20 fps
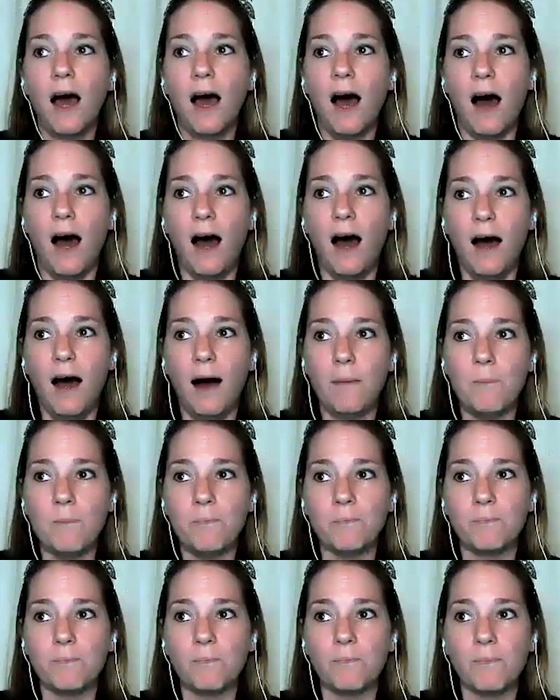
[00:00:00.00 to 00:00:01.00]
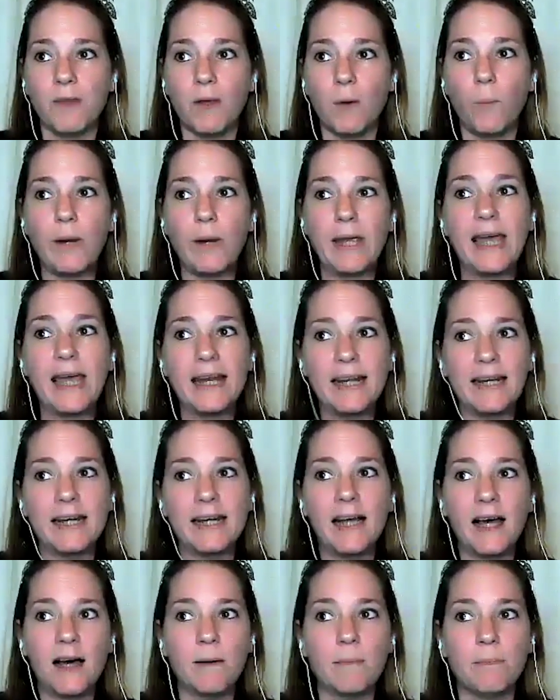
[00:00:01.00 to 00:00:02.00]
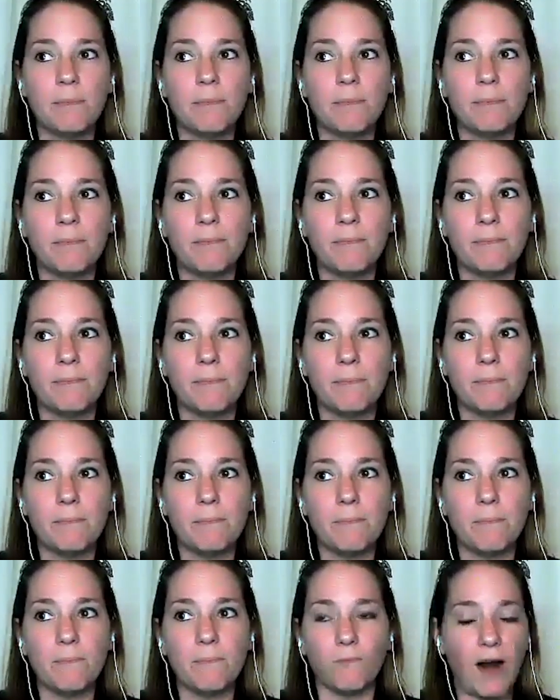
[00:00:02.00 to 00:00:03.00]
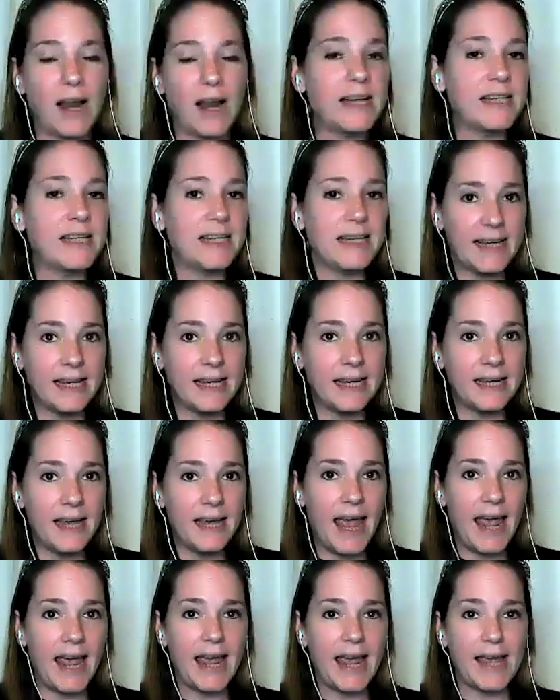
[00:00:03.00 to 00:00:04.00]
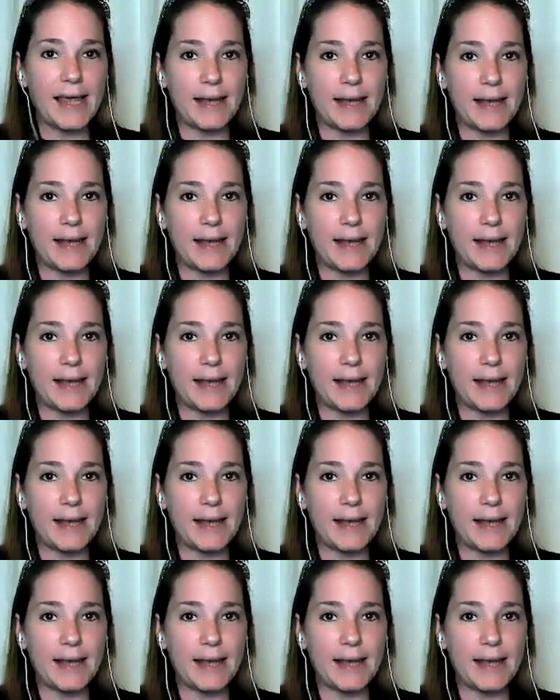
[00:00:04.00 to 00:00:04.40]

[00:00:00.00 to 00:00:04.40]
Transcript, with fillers: um, we ended up renting a